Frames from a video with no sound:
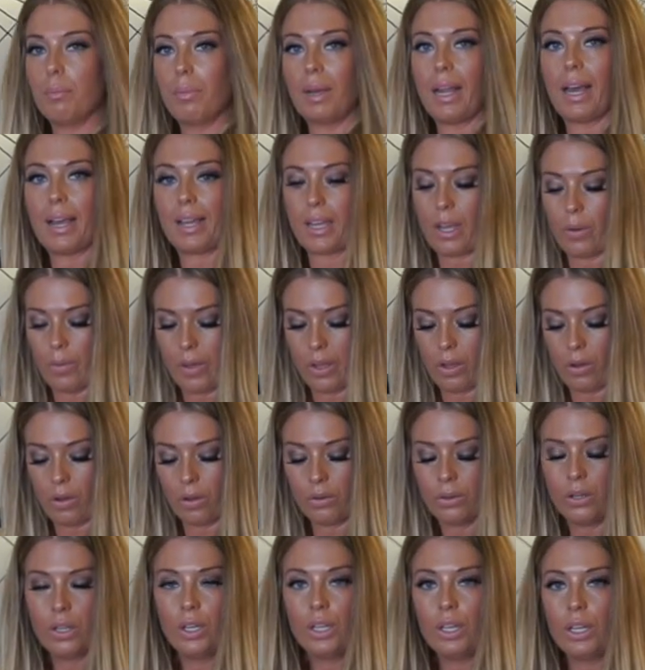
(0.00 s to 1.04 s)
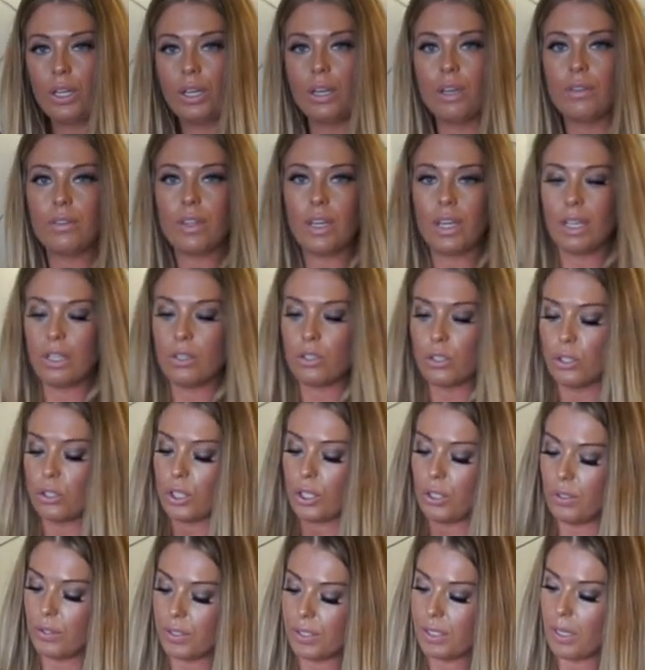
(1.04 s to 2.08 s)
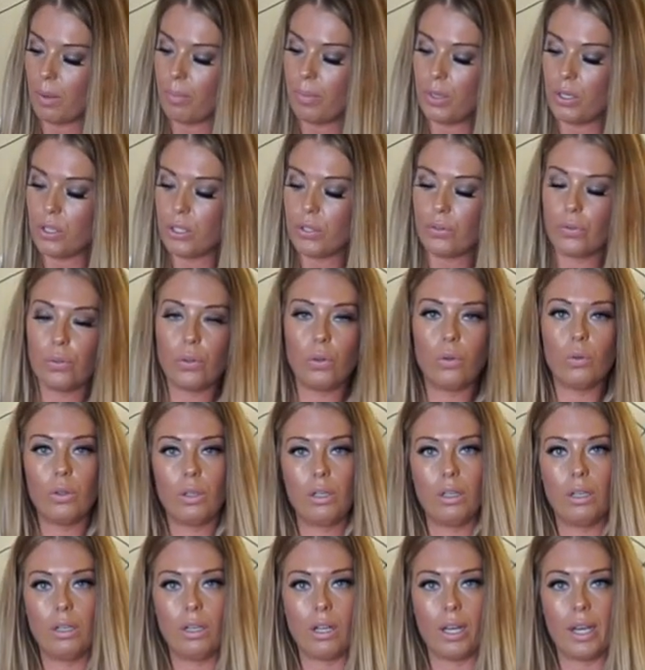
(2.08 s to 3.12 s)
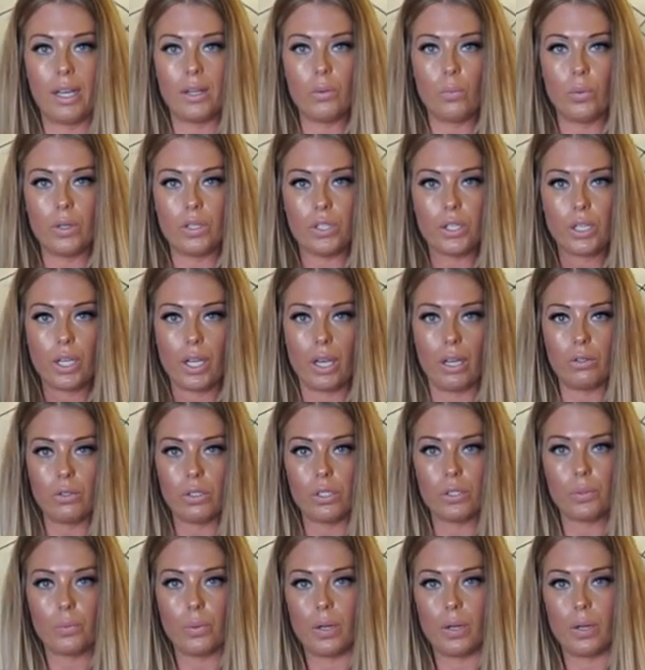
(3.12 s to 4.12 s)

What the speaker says: and black going on, then introduce a beautiful light winter coat as